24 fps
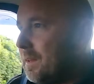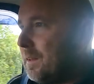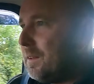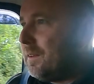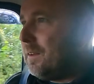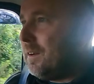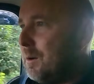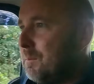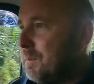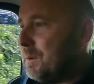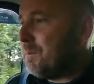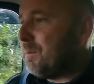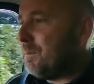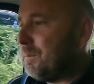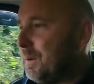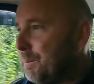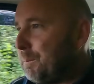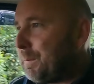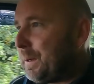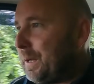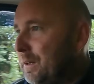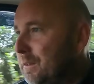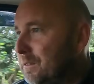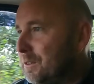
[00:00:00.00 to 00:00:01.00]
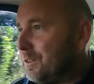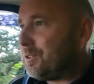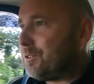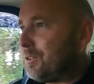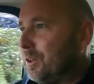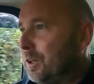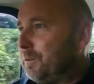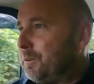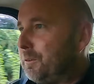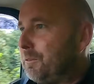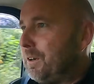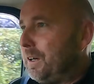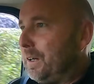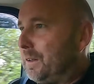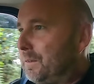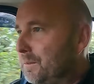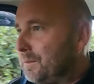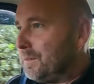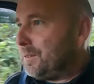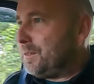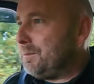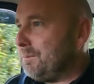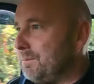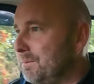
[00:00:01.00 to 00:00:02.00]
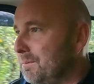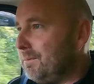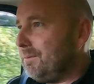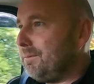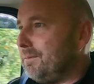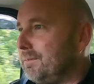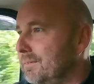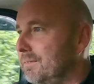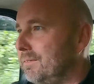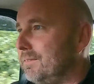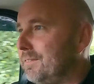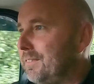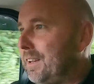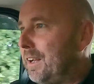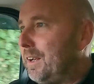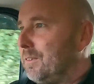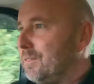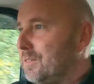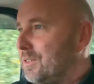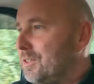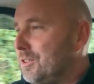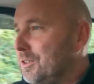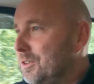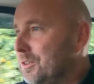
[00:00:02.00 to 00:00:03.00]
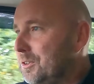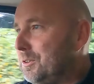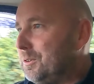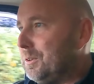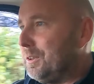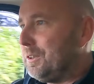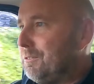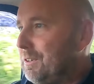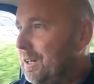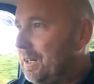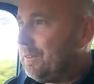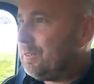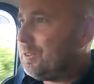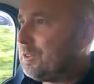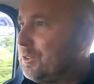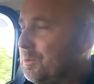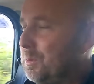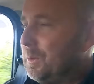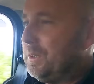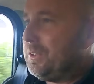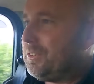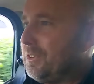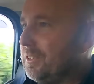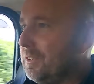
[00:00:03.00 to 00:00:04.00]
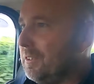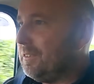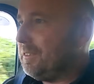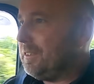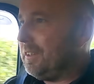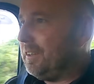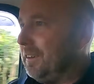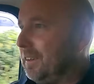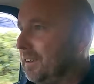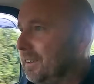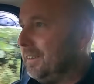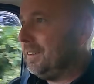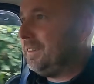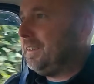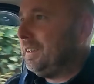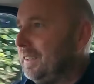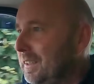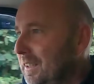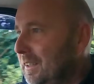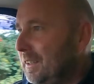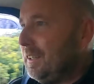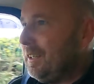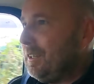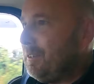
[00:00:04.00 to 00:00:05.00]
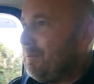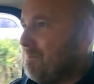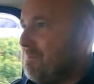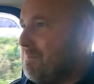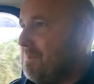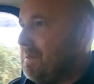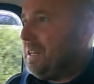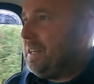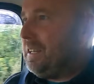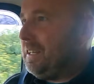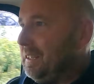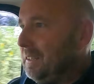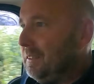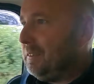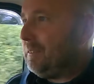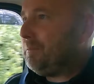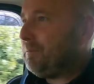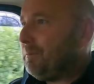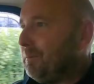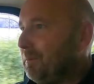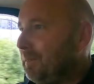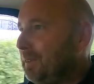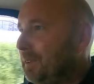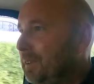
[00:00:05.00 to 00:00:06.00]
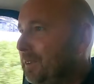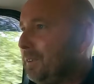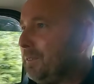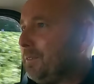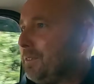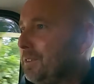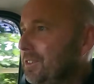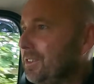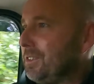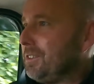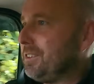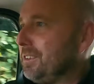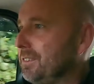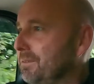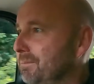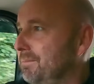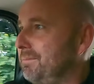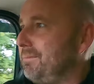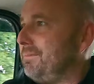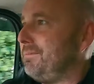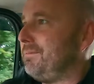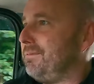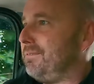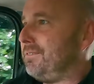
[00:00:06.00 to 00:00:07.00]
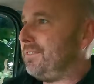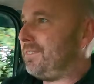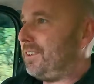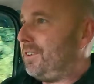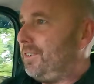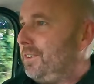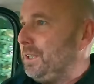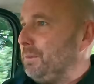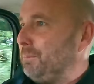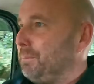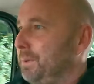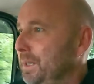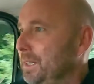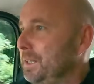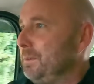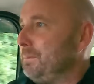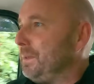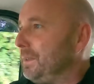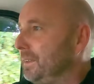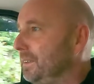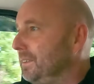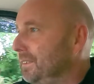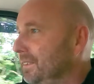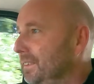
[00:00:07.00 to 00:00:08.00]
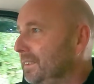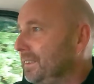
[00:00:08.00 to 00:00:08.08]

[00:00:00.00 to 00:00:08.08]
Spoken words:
Now, I remember my parents drove around down to and around Switzerland in a Mini when I was just a tiny baby.